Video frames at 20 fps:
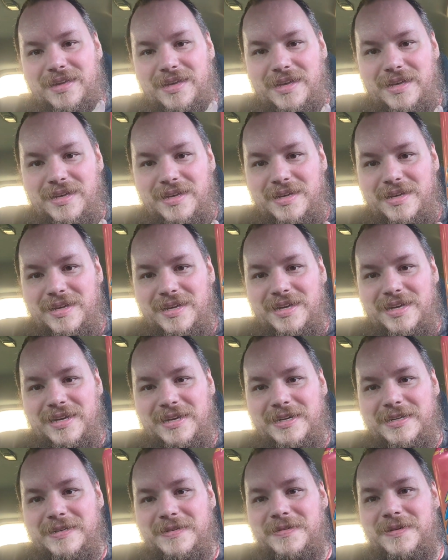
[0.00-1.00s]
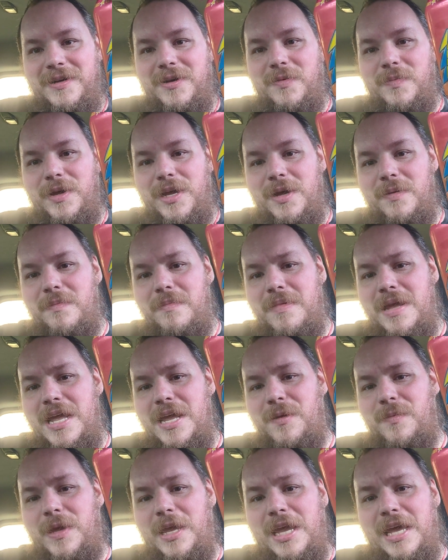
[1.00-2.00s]
I don't know,
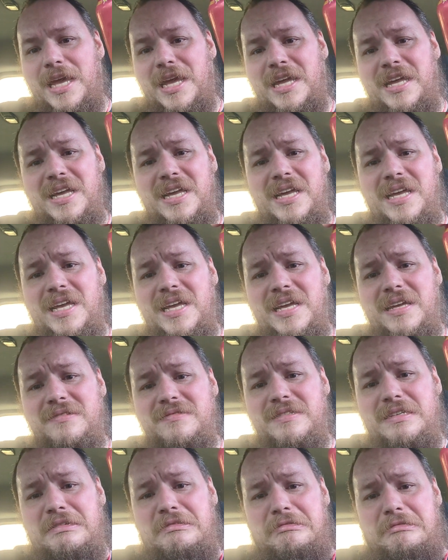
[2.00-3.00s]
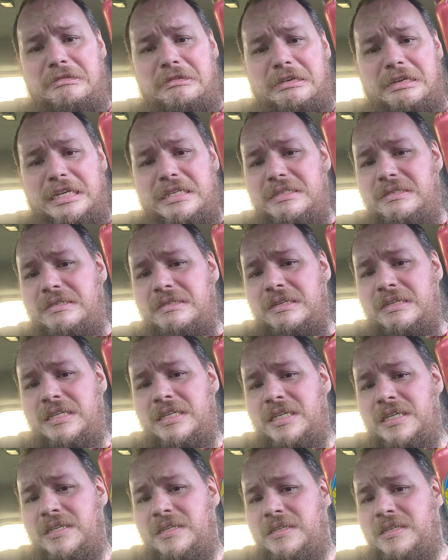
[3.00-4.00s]
man. Maybe uh,
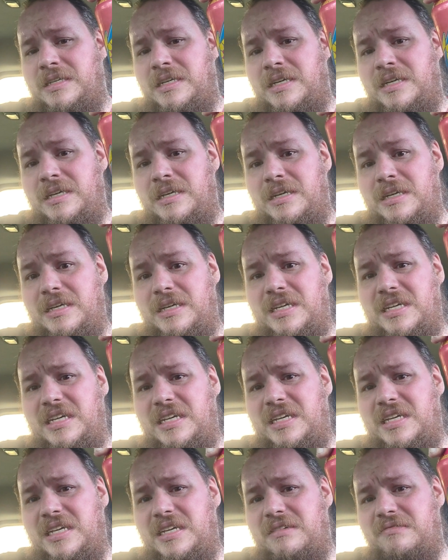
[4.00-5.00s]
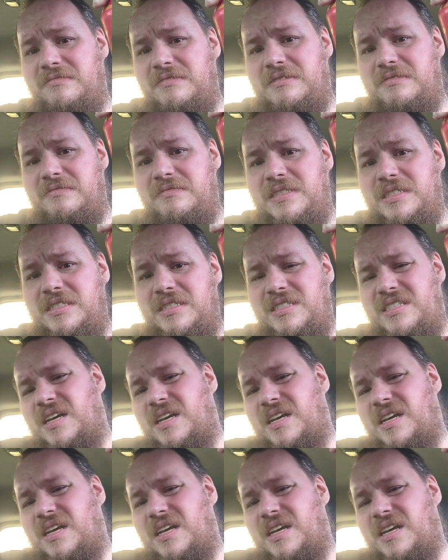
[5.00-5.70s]
uh,